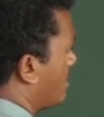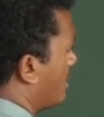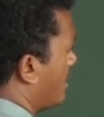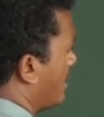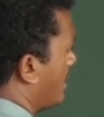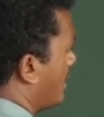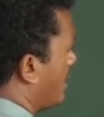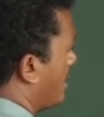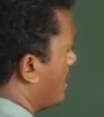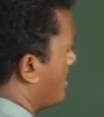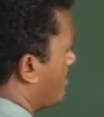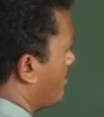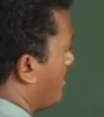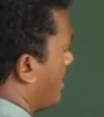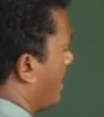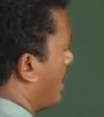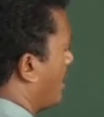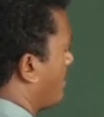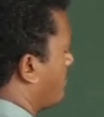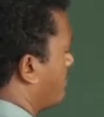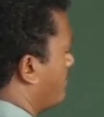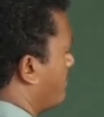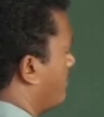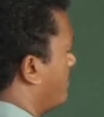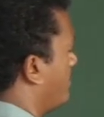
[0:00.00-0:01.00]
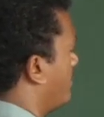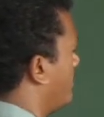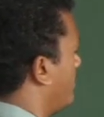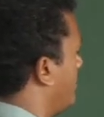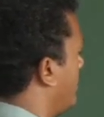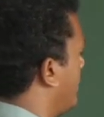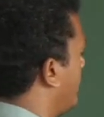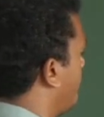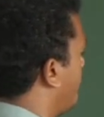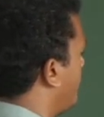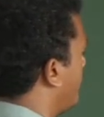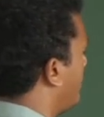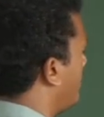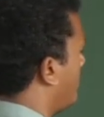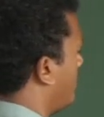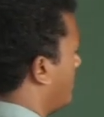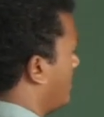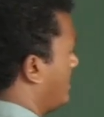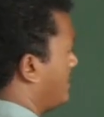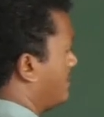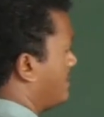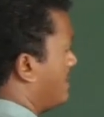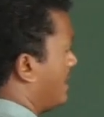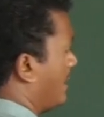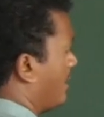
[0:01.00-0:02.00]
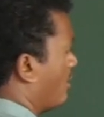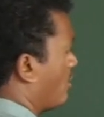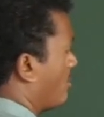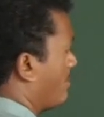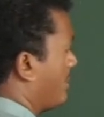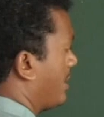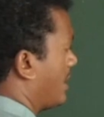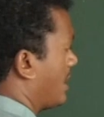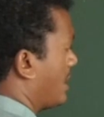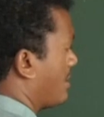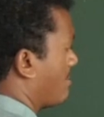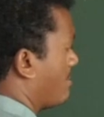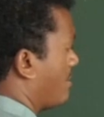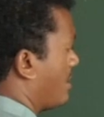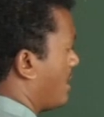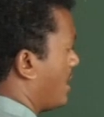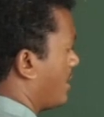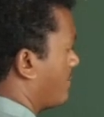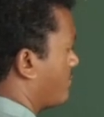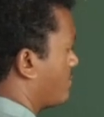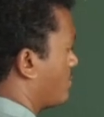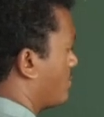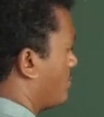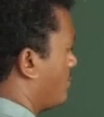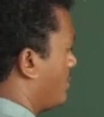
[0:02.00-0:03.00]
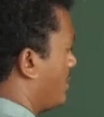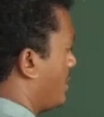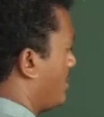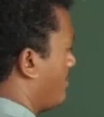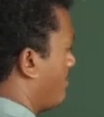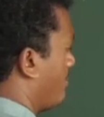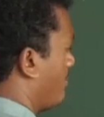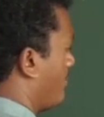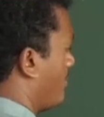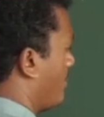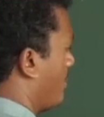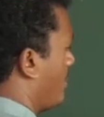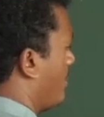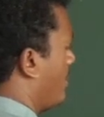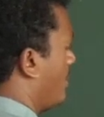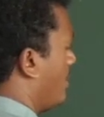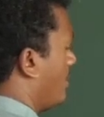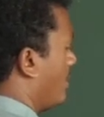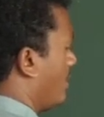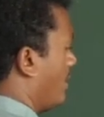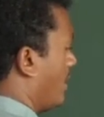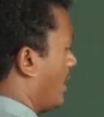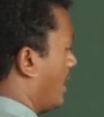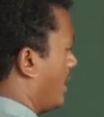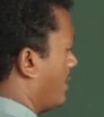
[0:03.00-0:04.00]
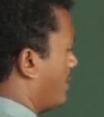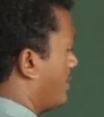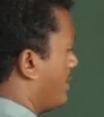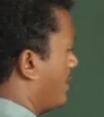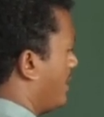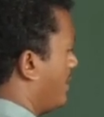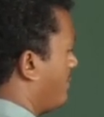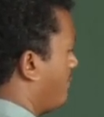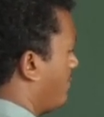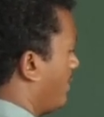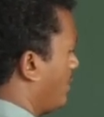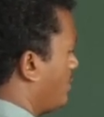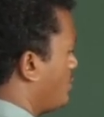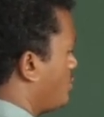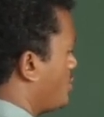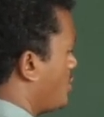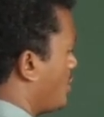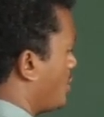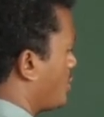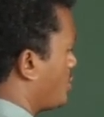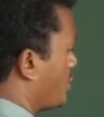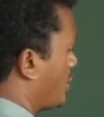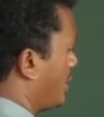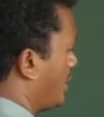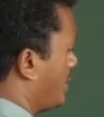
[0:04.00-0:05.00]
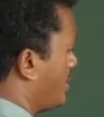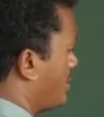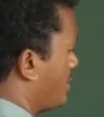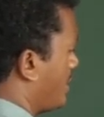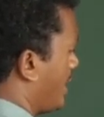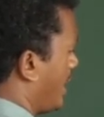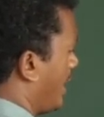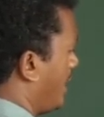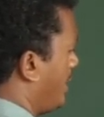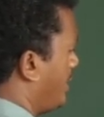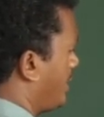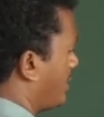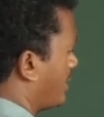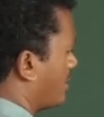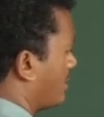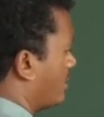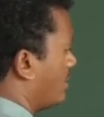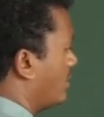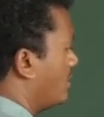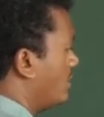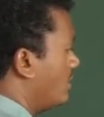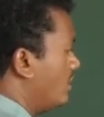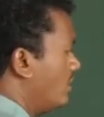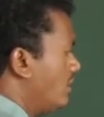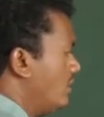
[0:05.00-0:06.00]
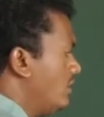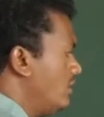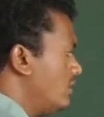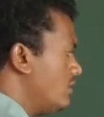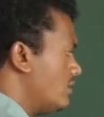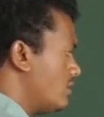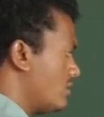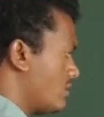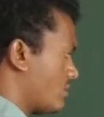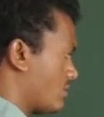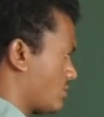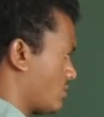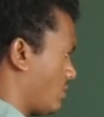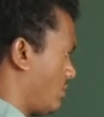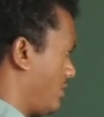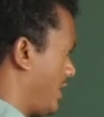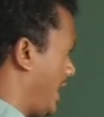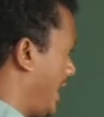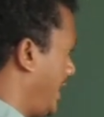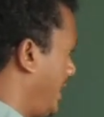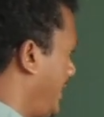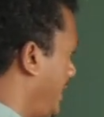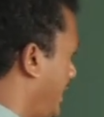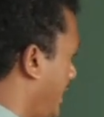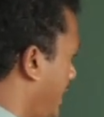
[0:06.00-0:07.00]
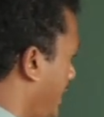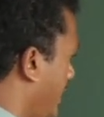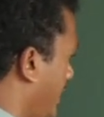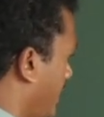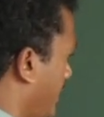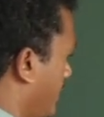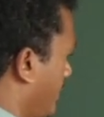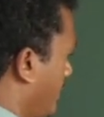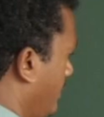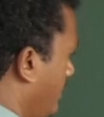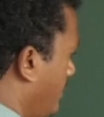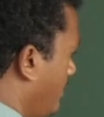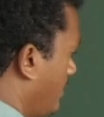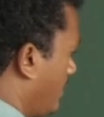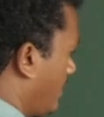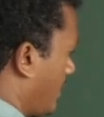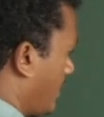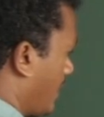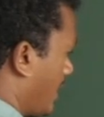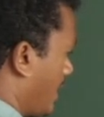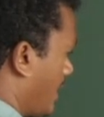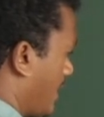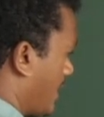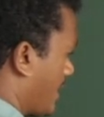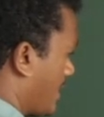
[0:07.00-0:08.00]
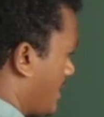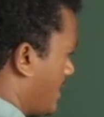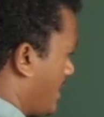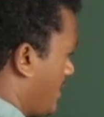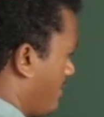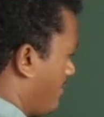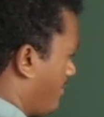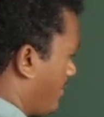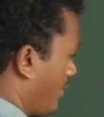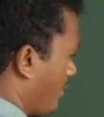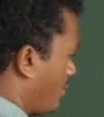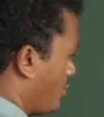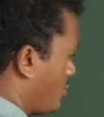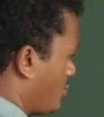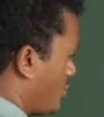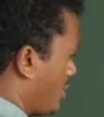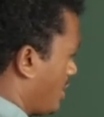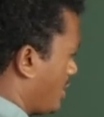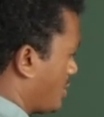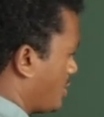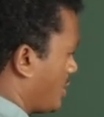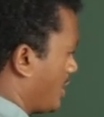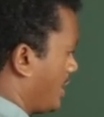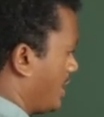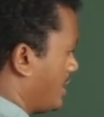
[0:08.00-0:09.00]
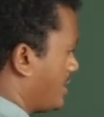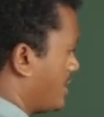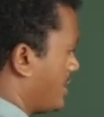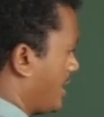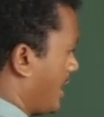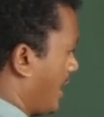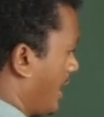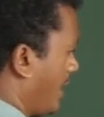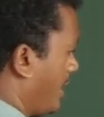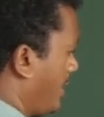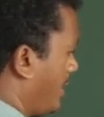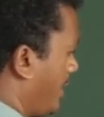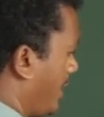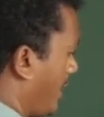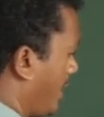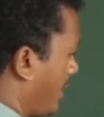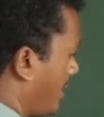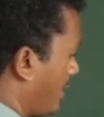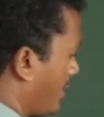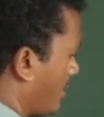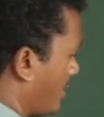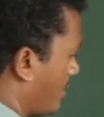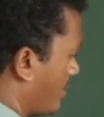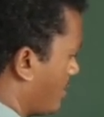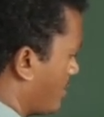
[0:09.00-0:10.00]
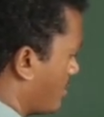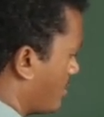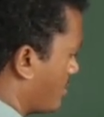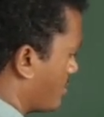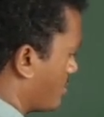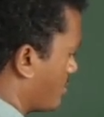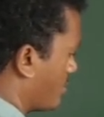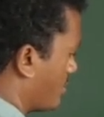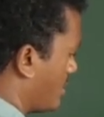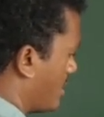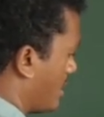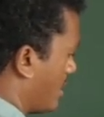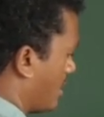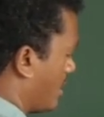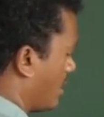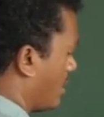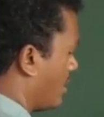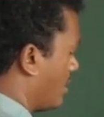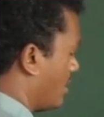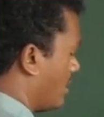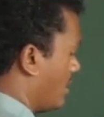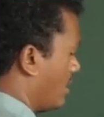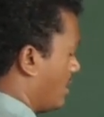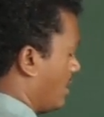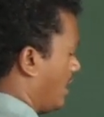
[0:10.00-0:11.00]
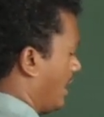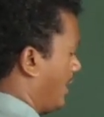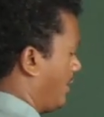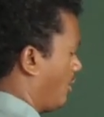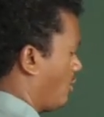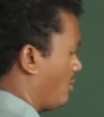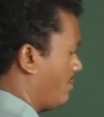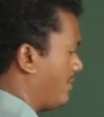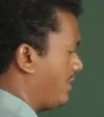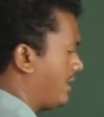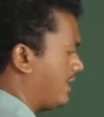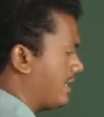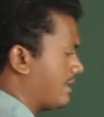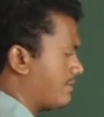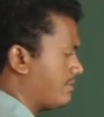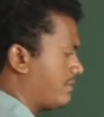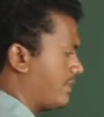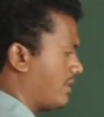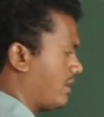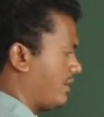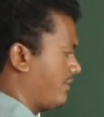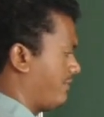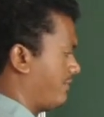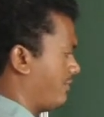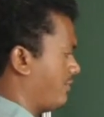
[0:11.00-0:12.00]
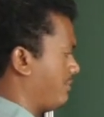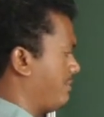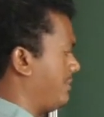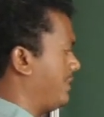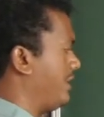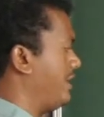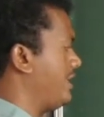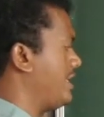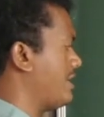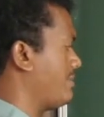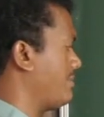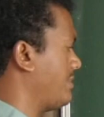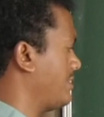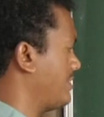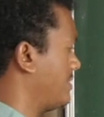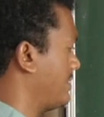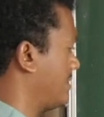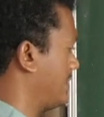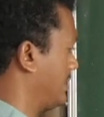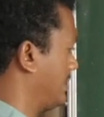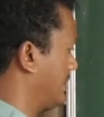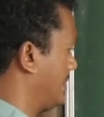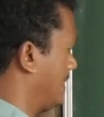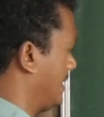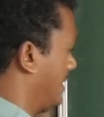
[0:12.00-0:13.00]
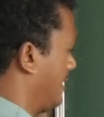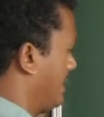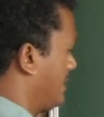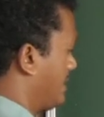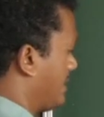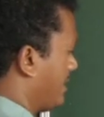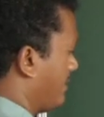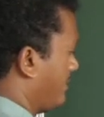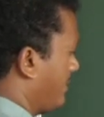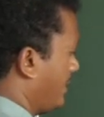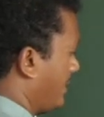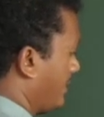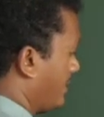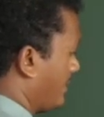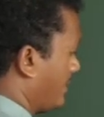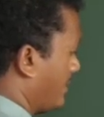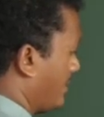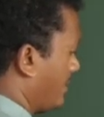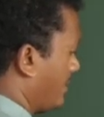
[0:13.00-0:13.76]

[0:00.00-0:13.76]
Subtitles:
that here we have 11 is the atomic number of sodium, and the differentiation is 8, so 19. Here the differentiation is 18, so the atomic number of rubidium is 37,